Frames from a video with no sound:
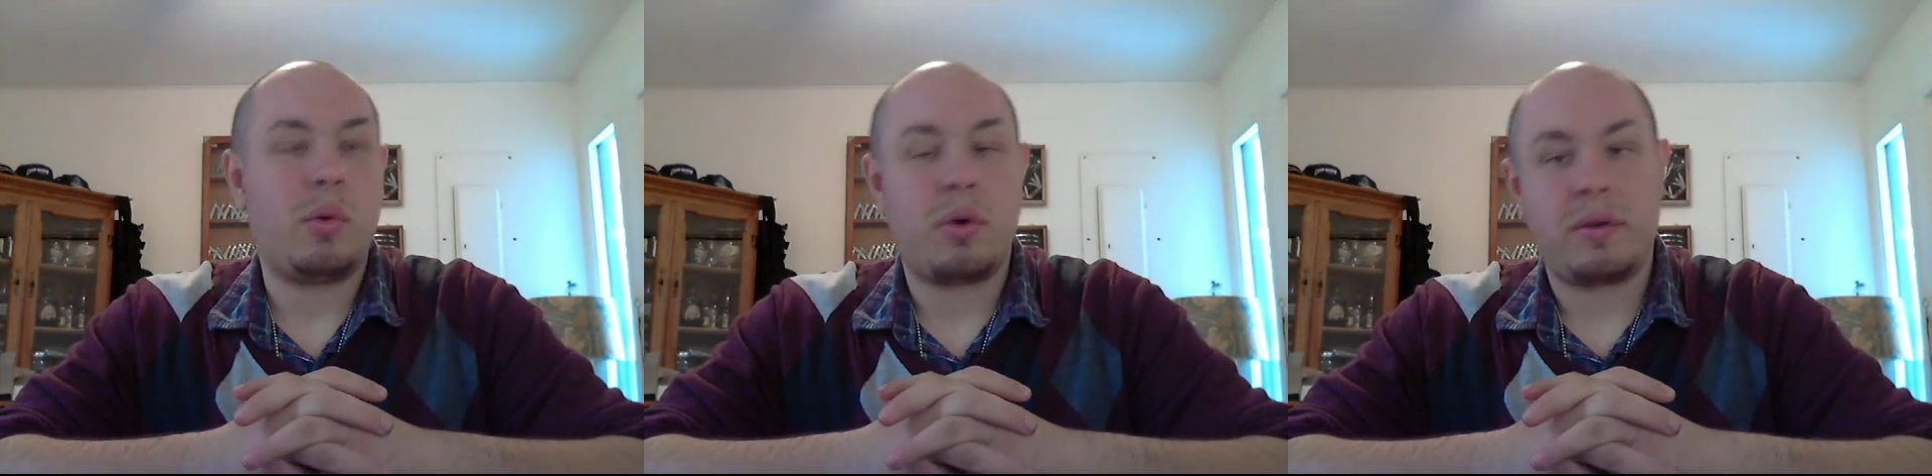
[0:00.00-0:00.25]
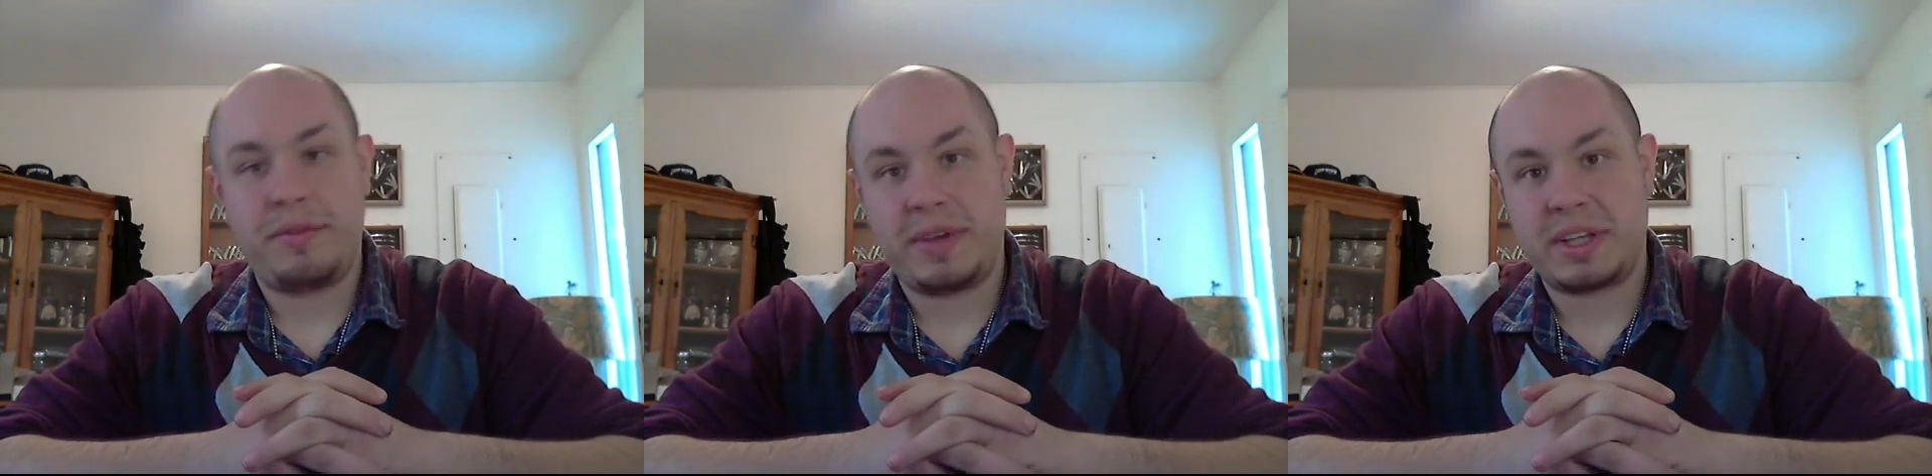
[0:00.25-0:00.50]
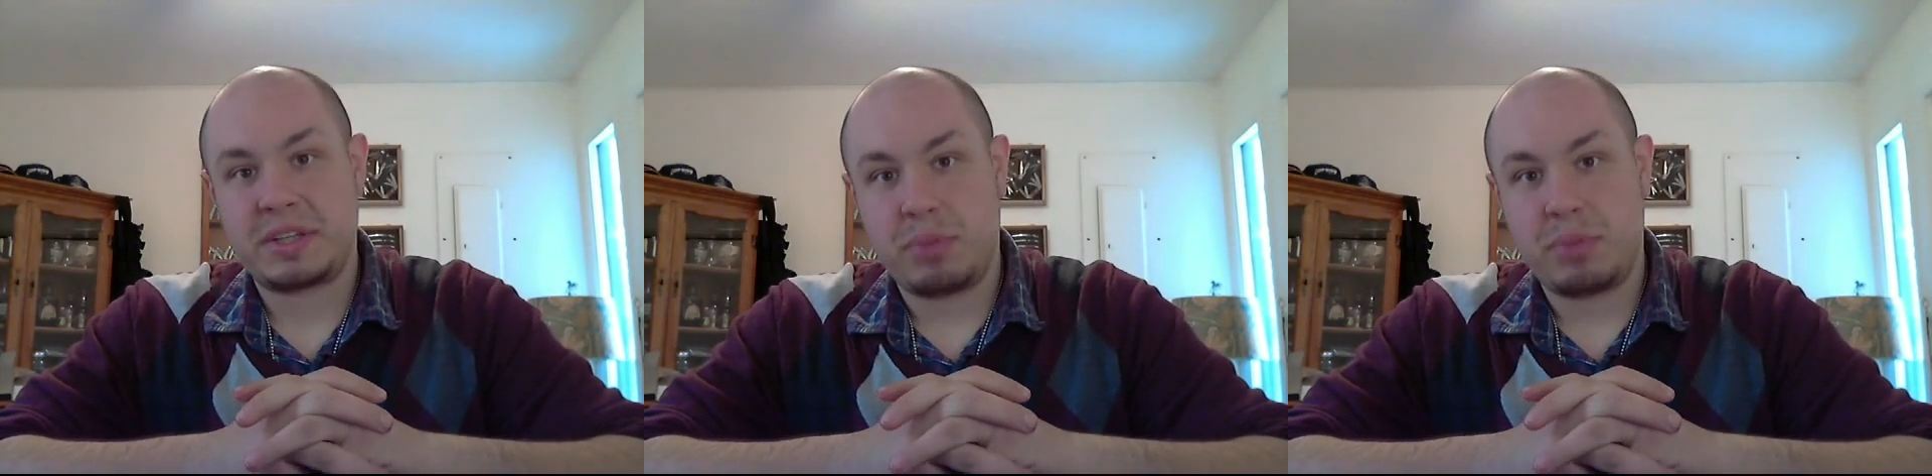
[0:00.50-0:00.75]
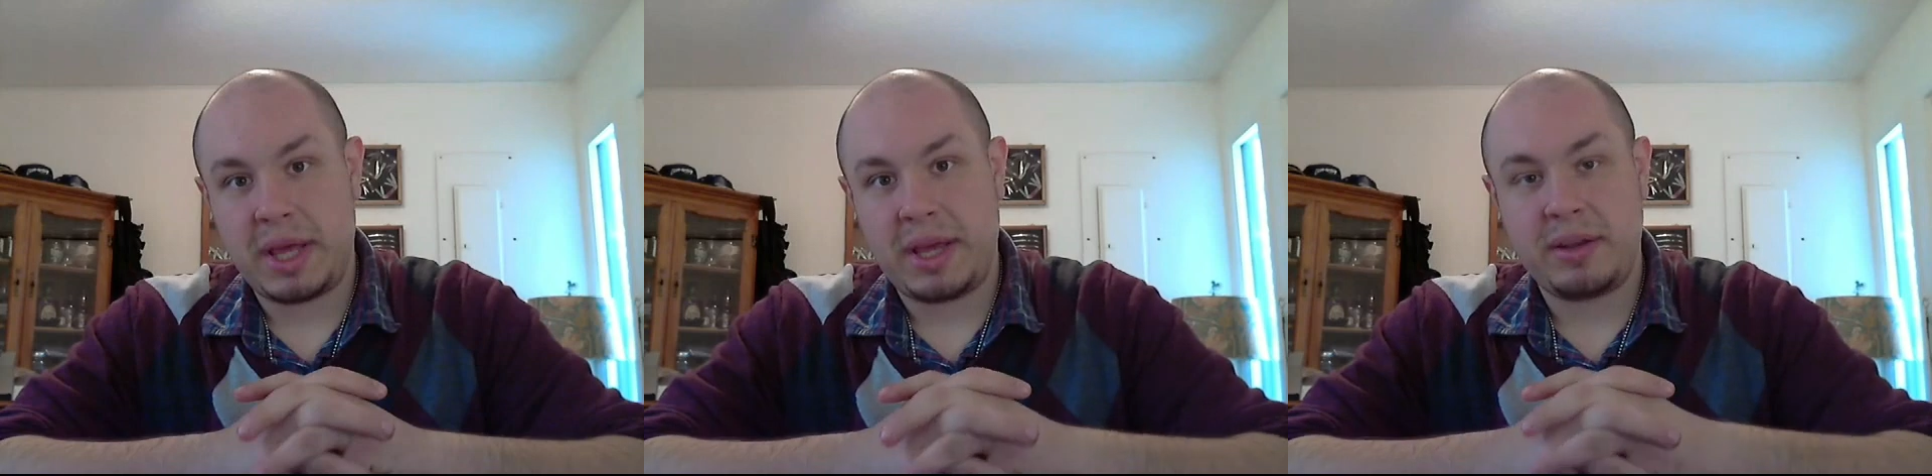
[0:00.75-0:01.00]
or fixed
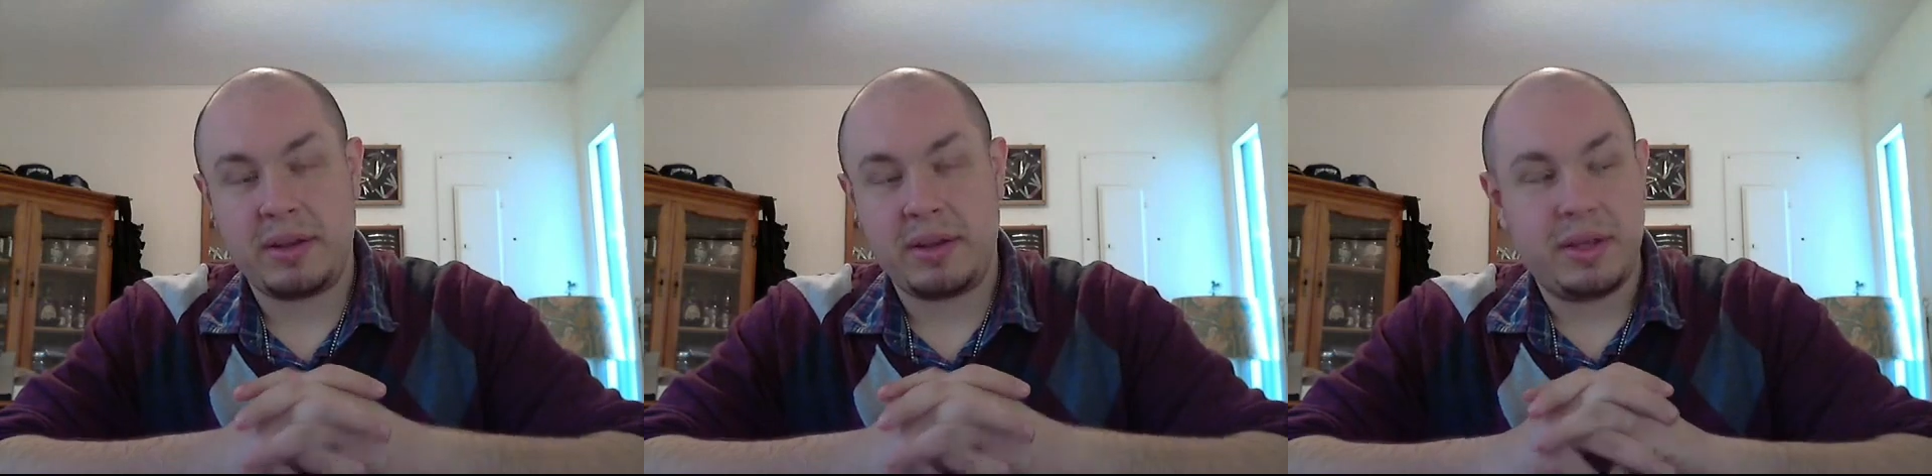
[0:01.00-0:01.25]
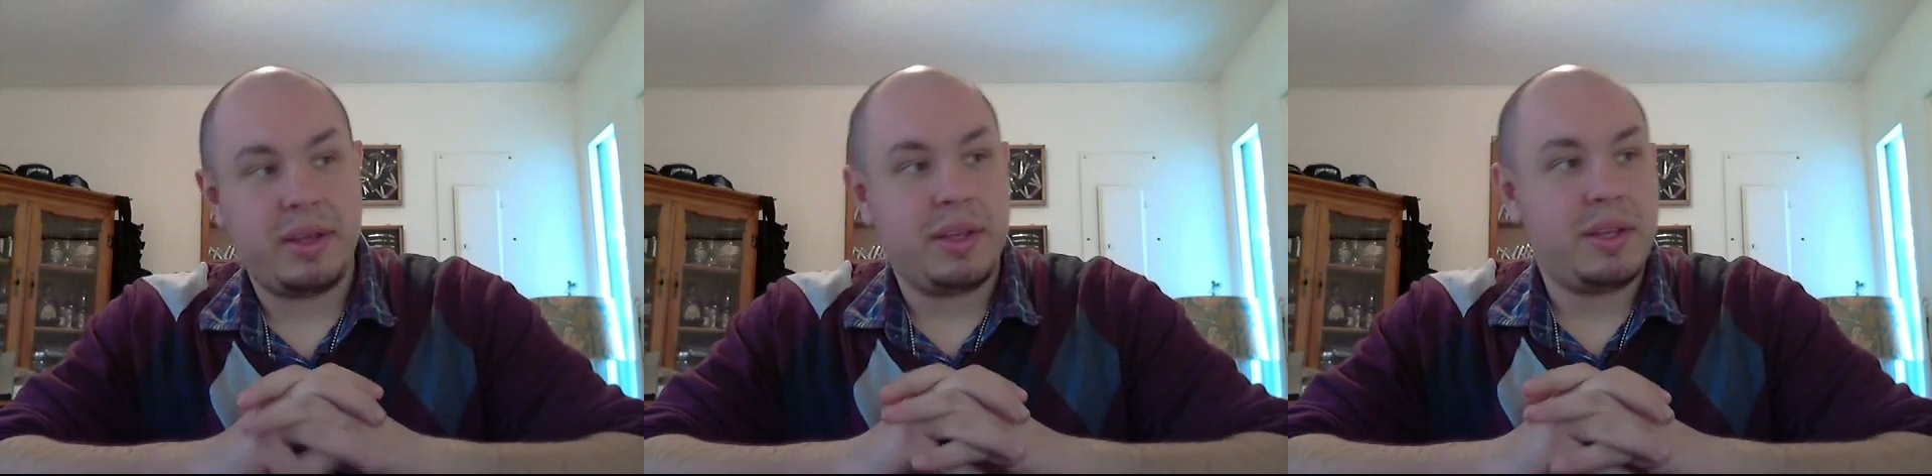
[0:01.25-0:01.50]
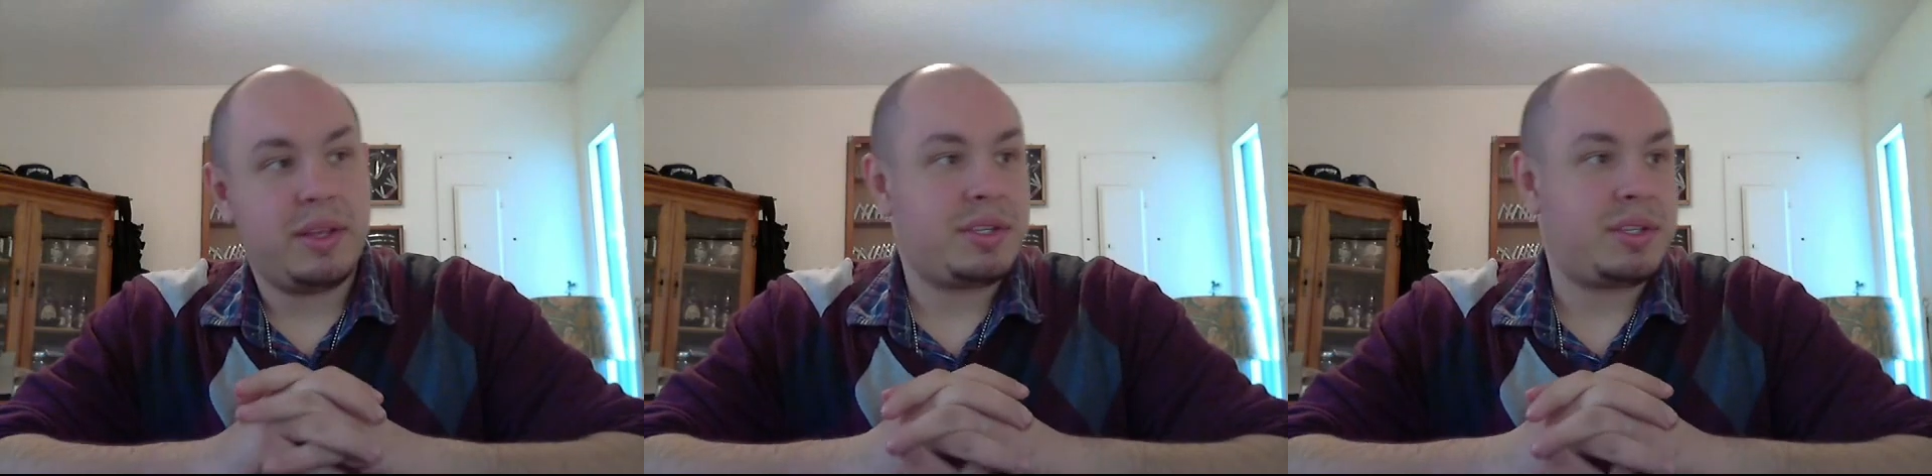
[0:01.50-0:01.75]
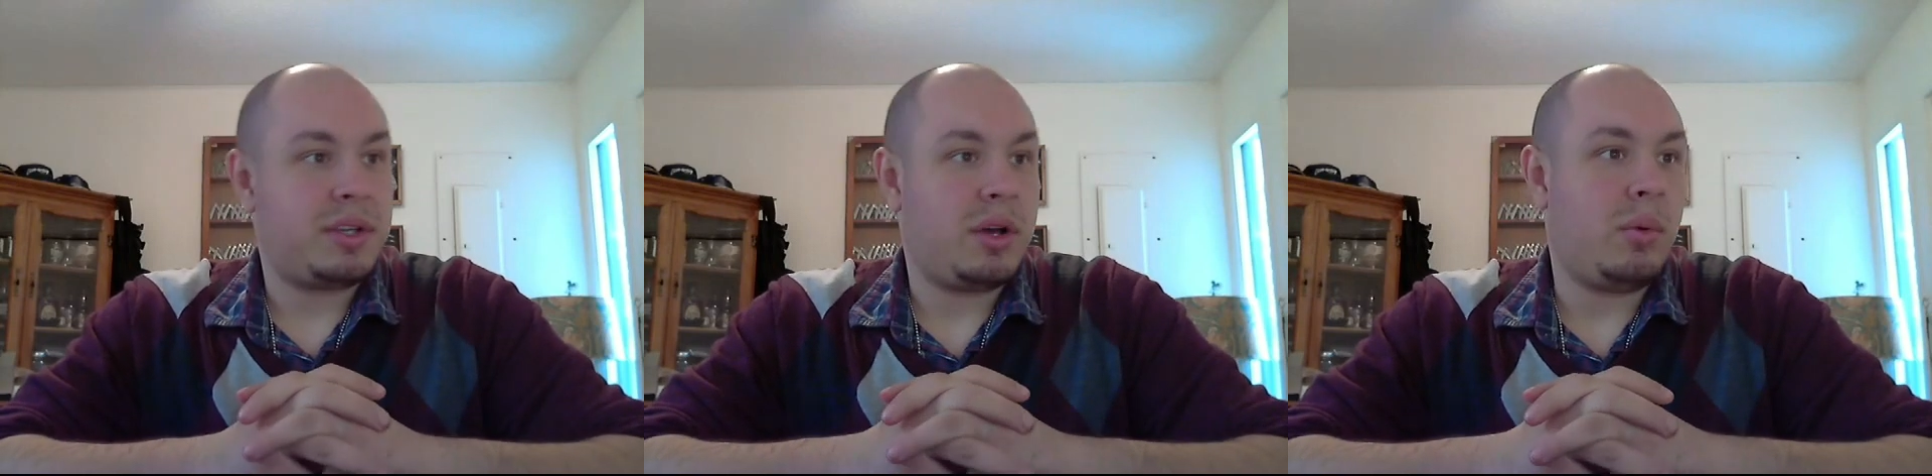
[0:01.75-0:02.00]
blade.
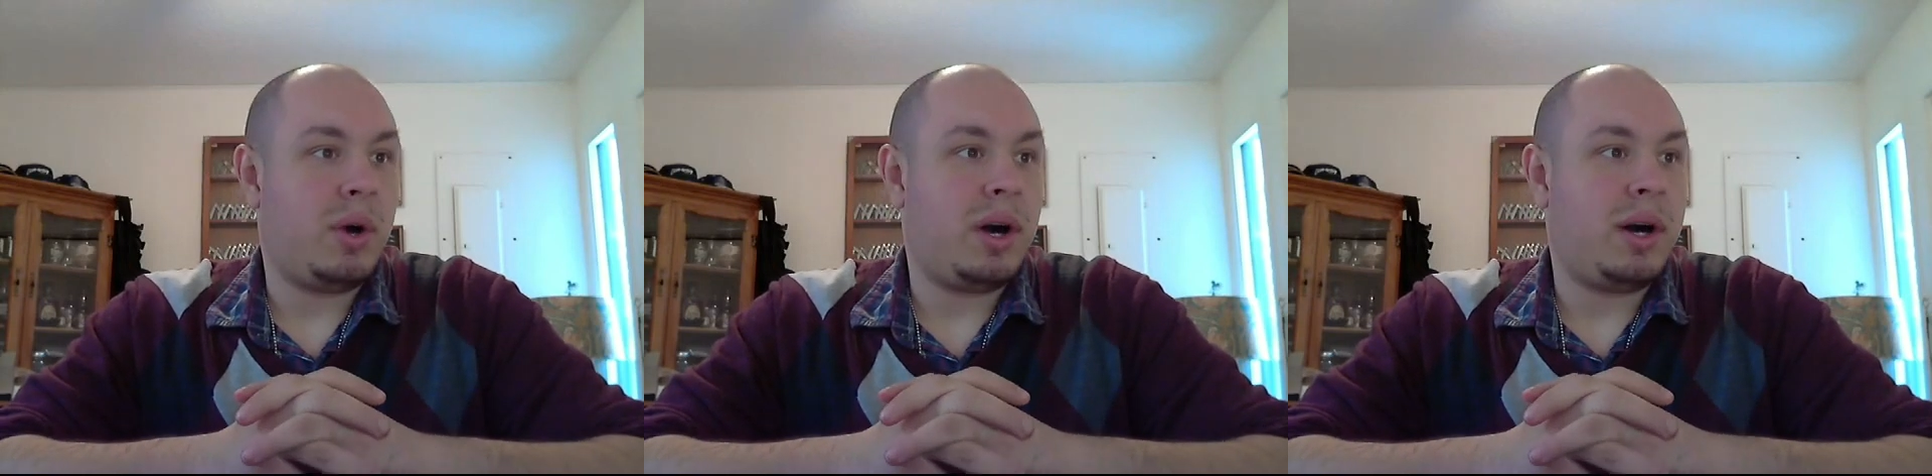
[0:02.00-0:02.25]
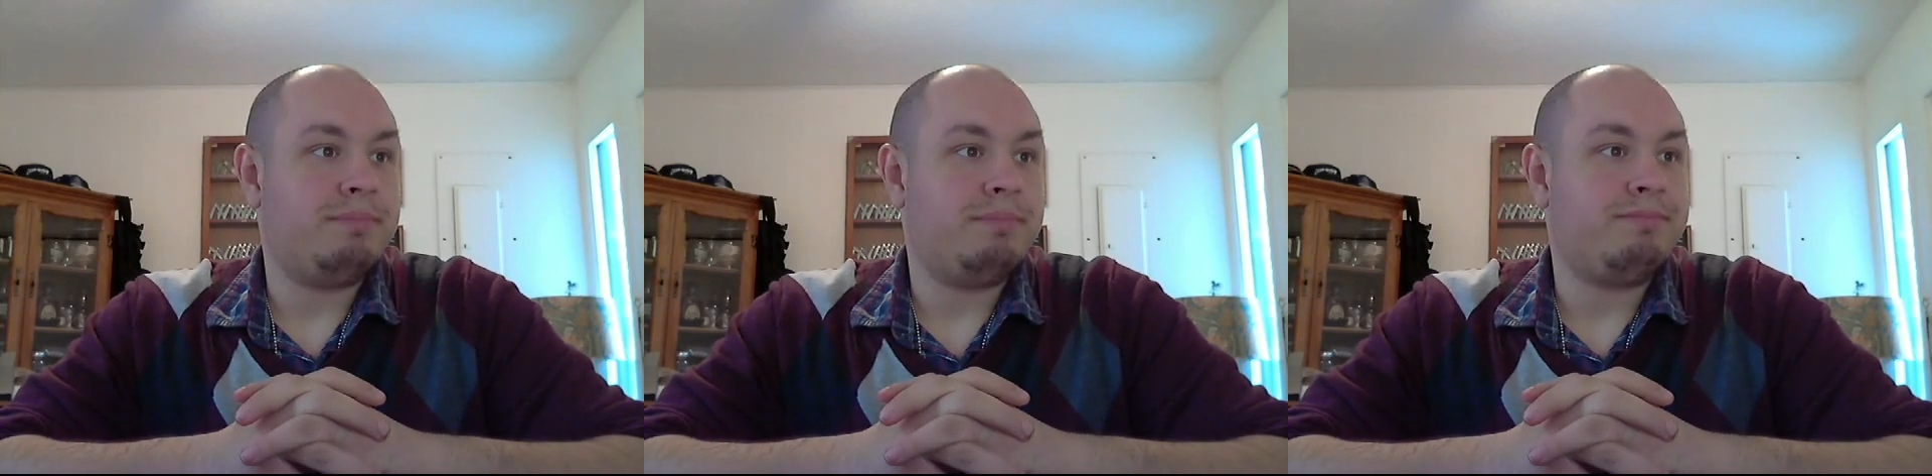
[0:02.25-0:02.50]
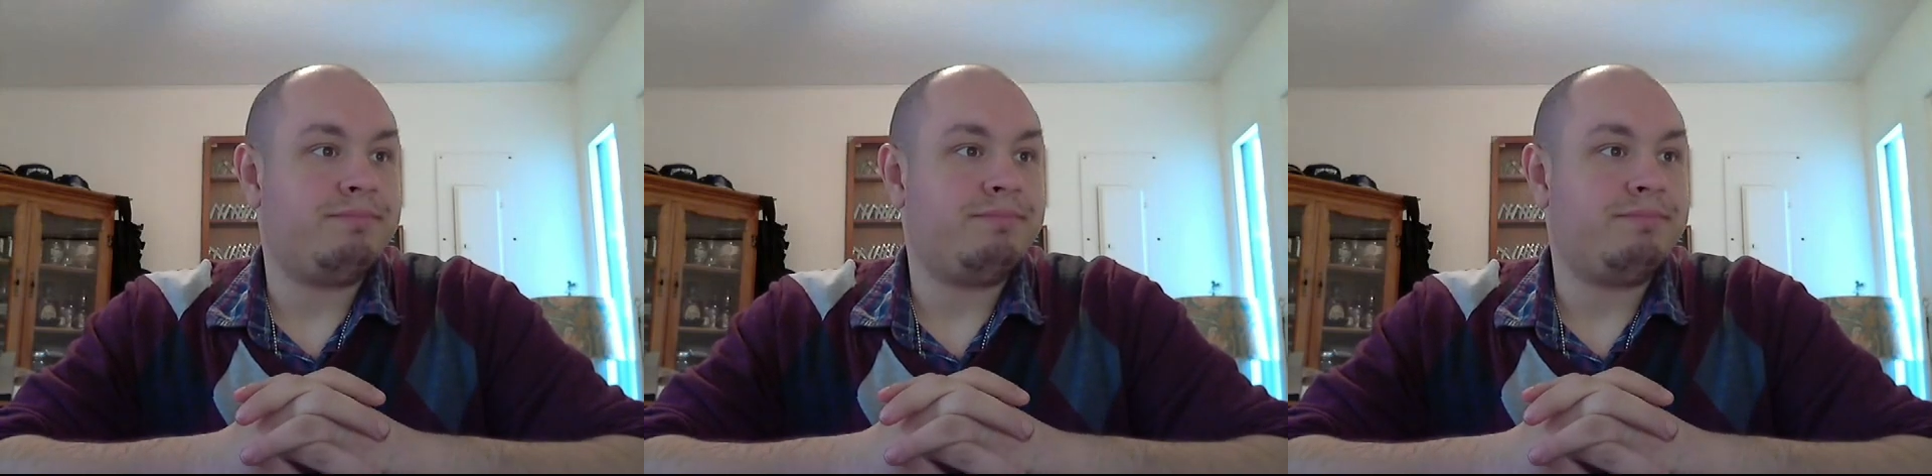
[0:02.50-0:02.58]
So um,